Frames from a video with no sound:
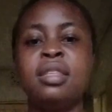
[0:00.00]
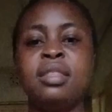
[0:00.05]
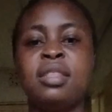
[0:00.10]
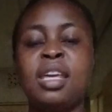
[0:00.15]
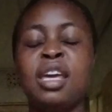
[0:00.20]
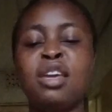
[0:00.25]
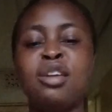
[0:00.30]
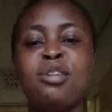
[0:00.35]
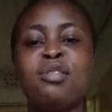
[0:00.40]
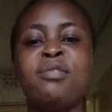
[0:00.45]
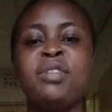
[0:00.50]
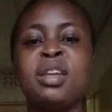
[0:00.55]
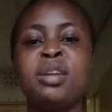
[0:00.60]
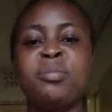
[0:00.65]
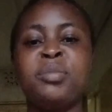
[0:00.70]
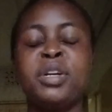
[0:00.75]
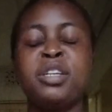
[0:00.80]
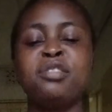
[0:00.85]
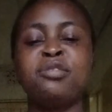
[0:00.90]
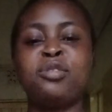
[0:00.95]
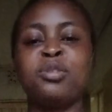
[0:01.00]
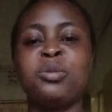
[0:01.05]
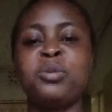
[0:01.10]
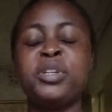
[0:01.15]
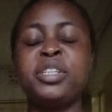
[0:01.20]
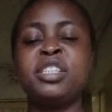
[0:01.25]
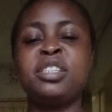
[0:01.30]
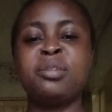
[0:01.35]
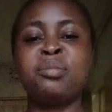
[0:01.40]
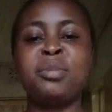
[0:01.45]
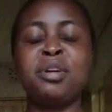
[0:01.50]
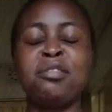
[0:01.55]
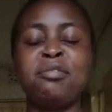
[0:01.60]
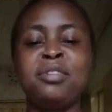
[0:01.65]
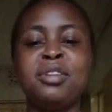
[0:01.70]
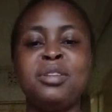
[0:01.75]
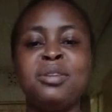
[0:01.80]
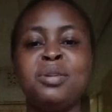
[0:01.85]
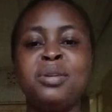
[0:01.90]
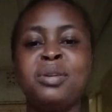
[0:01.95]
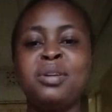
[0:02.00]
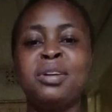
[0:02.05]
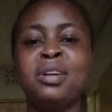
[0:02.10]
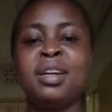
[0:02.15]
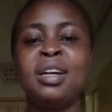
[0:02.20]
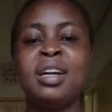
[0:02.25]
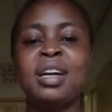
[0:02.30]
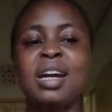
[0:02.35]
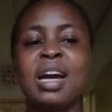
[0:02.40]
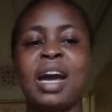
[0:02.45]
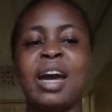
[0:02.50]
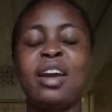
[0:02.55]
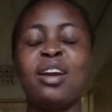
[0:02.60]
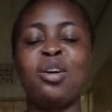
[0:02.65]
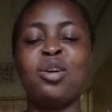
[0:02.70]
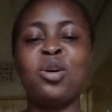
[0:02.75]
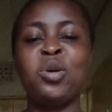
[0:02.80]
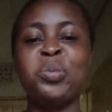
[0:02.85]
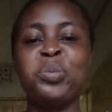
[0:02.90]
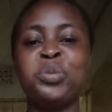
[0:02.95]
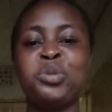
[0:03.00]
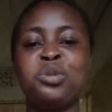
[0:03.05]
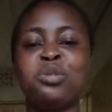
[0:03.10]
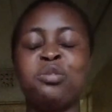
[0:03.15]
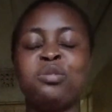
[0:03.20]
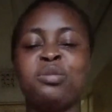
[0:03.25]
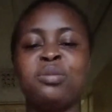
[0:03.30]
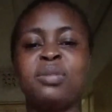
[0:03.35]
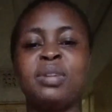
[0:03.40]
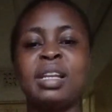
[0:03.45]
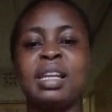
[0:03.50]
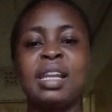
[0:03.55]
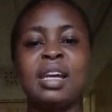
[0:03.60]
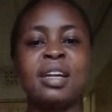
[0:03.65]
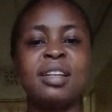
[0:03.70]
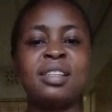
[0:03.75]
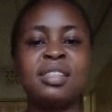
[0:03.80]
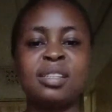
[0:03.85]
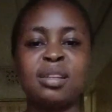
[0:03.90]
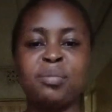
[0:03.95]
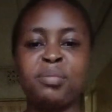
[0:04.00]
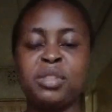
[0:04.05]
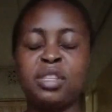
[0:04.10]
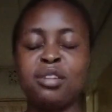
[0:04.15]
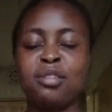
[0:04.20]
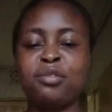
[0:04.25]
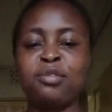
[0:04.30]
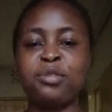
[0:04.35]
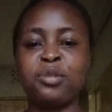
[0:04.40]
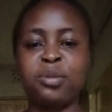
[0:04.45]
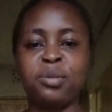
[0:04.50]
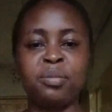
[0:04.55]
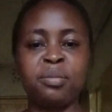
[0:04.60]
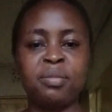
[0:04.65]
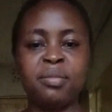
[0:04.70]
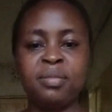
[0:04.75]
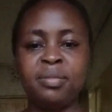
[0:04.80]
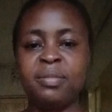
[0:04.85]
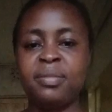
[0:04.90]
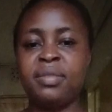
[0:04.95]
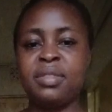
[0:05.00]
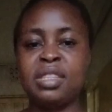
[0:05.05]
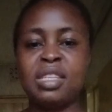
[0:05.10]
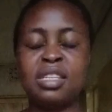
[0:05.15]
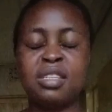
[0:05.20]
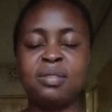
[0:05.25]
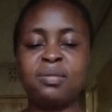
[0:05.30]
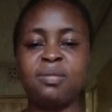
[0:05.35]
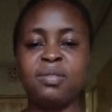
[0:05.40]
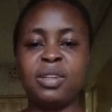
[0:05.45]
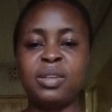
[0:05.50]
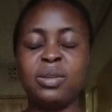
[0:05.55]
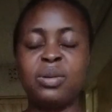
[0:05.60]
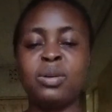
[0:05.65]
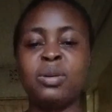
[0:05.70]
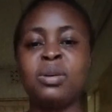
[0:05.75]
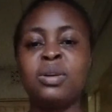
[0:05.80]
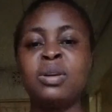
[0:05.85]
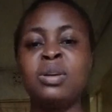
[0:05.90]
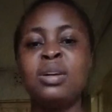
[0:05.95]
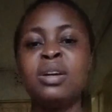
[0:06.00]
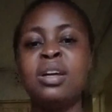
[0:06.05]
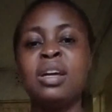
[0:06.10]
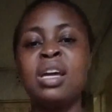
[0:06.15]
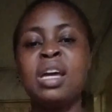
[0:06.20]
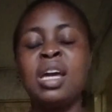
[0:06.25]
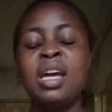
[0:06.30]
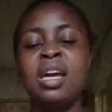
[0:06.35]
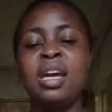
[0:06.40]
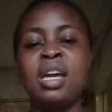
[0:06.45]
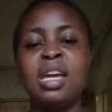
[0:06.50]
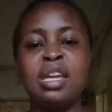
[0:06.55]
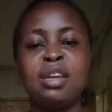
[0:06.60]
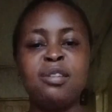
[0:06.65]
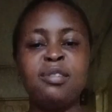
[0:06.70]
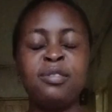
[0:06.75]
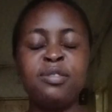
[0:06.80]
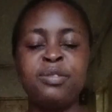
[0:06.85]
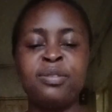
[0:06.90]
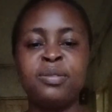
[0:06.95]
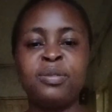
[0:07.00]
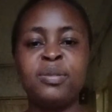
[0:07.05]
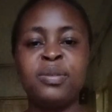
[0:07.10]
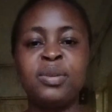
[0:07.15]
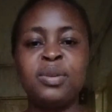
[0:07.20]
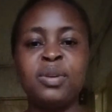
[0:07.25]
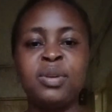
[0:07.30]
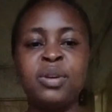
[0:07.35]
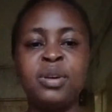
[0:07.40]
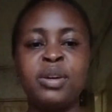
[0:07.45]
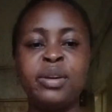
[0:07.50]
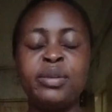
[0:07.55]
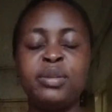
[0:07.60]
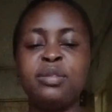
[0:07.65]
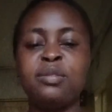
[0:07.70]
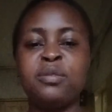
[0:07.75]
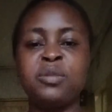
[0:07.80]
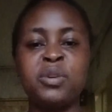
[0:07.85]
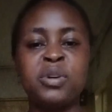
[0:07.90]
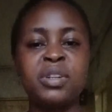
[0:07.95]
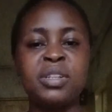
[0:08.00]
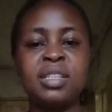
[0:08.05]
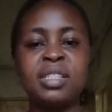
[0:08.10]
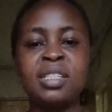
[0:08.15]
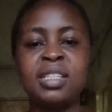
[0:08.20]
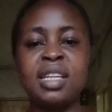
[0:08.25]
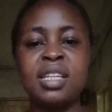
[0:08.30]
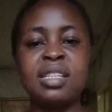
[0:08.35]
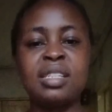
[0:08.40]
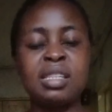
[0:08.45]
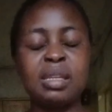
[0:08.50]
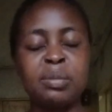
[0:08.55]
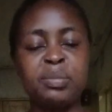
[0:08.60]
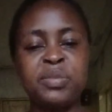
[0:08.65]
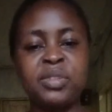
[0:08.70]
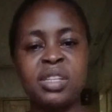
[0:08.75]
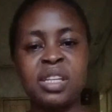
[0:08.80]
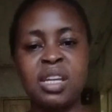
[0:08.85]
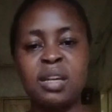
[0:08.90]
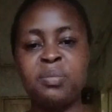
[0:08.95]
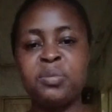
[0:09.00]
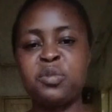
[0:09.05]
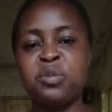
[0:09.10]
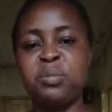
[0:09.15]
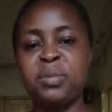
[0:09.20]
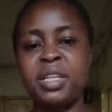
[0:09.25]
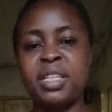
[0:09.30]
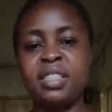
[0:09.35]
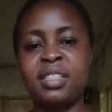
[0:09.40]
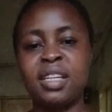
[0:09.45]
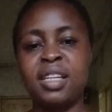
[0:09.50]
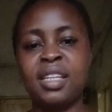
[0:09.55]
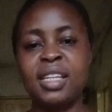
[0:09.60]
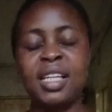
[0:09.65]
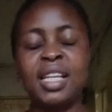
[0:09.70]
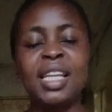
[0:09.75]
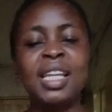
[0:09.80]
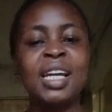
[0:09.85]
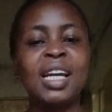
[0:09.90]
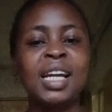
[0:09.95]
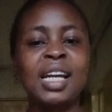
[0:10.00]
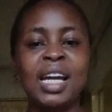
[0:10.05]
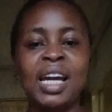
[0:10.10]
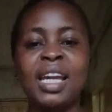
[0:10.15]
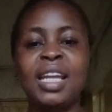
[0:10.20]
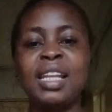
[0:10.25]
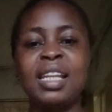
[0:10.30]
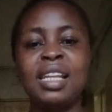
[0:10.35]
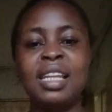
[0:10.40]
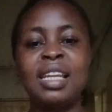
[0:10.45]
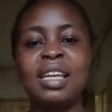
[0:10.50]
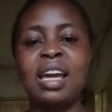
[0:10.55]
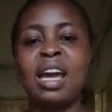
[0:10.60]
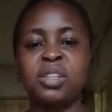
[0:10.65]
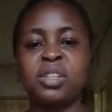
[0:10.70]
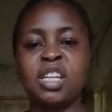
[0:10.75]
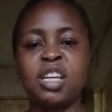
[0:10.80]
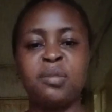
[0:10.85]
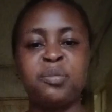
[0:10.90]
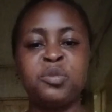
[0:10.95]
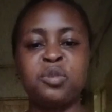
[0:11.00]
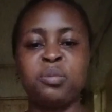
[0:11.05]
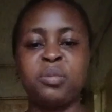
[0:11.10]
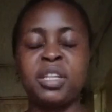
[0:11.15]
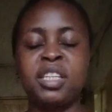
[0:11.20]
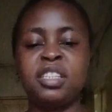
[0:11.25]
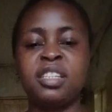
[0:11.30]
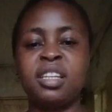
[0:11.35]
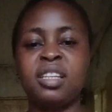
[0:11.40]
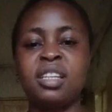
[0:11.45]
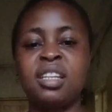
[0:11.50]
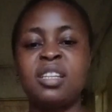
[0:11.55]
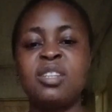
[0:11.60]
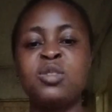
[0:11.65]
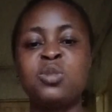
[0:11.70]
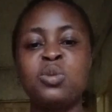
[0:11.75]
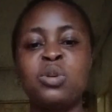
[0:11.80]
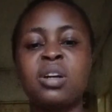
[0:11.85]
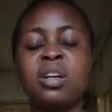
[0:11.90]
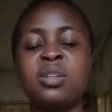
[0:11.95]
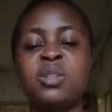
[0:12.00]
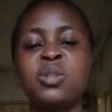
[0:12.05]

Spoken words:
Thank you very much for watching my video. I hope you learned something from this video. If you've not yet subscribed to my channel, kindly subscribe to my channel so